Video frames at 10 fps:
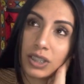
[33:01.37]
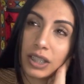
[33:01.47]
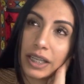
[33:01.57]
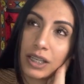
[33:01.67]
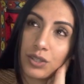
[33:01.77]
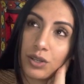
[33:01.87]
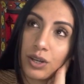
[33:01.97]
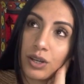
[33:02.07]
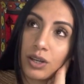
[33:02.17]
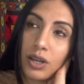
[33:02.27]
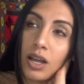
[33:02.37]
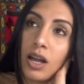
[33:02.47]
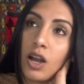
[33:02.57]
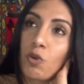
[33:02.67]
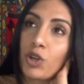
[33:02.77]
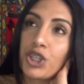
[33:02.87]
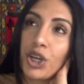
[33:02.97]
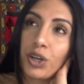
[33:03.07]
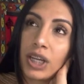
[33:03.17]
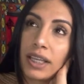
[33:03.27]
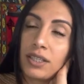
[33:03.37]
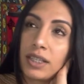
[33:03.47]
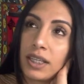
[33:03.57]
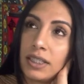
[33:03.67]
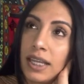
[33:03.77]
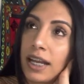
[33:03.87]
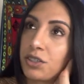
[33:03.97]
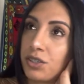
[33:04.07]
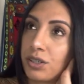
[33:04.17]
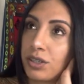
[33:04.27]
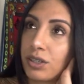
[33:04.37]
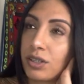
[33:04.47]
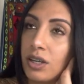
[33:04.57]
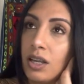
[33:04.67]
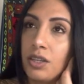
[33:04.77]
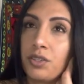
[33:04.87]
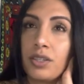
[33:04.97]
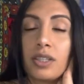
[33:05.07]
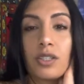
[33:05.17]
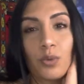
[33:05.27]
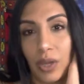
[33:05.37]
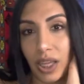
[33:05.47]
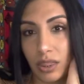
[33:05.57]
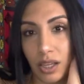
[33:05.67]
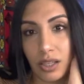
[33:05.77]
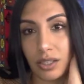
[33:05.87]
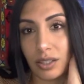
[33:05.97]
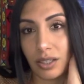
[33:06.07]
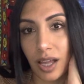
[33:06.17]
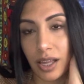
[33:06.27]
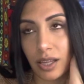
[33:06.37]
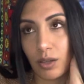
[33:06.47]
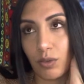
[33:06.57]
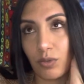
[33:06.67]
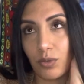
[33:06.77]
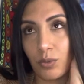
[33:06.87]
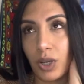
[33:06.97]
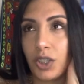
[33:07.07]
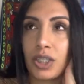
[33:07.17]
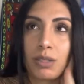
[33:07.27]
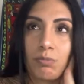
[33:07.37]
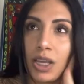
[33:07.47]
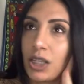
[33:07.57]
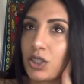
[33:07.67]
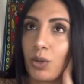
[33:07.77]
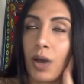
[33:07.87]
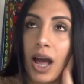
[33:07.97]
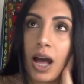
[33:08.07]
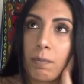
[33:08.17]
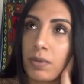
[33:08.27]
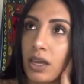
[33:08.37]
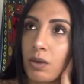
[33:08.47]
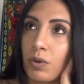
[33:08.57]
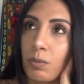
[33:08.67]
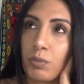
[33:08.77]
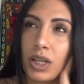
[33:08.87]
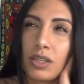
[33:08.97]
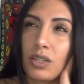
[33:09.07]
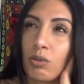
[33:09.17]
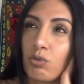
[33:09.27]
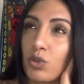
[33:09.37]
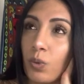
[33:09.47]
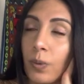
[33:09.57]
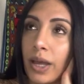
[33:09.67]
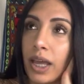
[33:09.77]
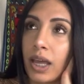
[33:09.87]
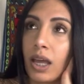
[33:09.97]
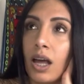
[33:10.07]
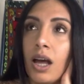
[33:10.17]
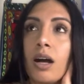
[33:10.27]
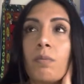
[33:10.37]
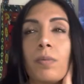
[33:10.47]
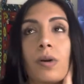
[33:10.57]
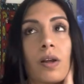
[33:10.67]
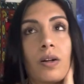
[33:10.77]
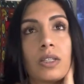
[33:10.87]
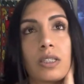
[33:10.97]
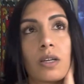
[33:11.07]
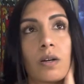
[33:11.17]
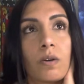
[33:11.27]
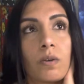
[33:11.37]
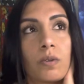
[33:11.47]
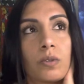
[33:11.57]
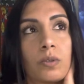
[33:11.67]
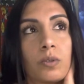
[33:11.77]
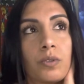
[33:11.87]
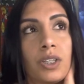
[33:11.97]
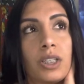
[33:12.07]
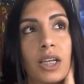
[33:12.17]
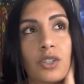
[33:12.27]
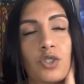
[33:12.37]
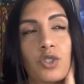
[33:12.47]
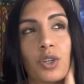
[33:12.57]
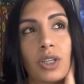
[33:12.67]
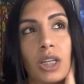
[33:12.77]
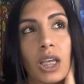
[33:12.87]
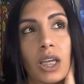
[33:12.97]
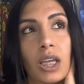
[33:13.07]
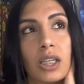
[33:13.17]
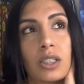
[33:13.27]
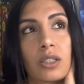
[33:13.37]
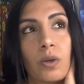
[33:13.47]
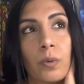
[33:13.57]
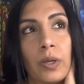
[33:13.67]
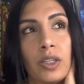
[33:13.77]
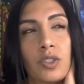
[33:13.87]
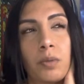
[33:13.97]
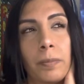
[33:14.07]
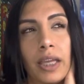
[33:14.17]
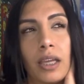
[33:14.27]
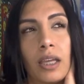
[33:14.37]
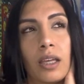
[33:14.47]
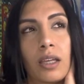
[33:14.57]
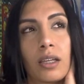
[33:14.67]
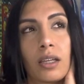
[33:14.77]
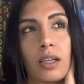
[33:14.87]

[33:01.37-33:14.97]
elixir. Returning to the nectar, to the sweet things in life, what just makes you happy, what brings you joy. But also, the next journey is going to be,